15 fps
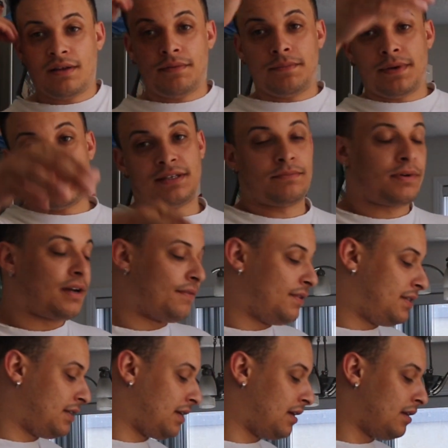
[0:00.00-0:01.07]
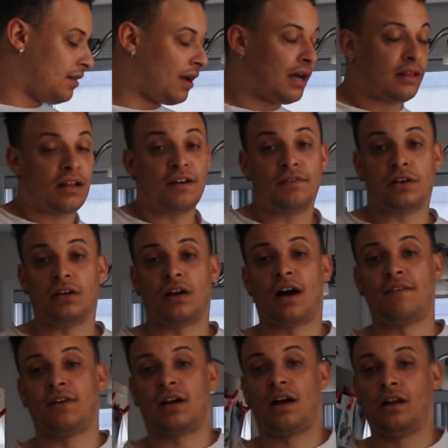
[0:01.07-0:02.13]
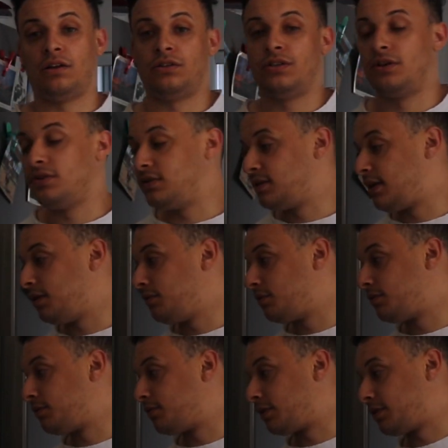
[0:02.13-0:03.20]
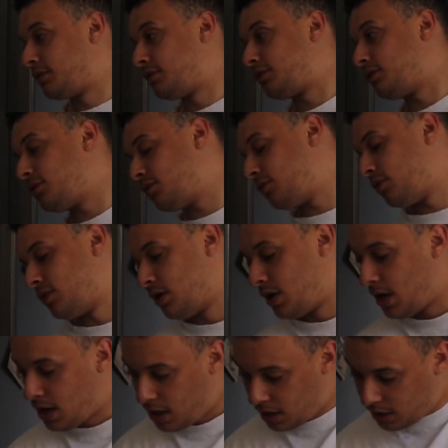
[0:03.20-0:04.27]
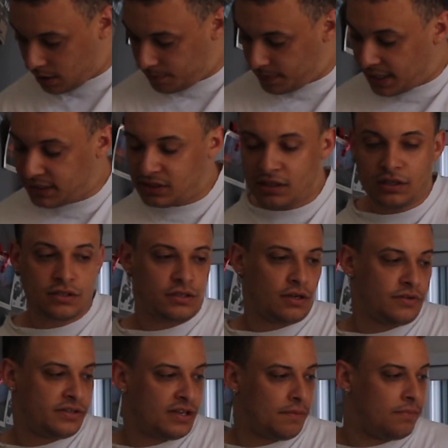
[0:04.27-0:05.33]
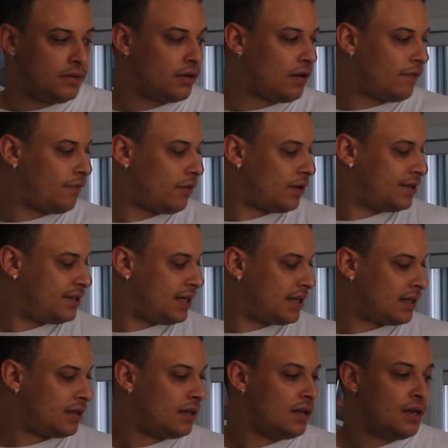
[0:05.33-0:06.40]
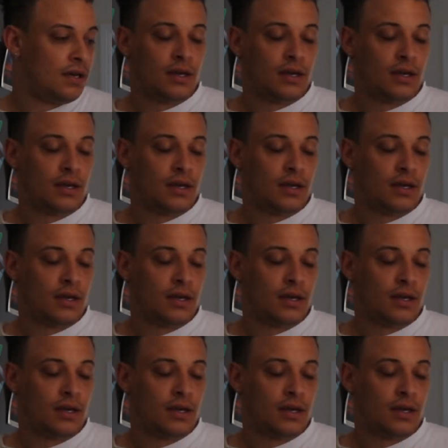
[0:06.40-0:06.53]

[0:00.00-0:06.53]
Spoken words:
Let me make some breakfast again. I love a good avocado toast, and that's what we're gonna do. That's gonna toast up in there for a second.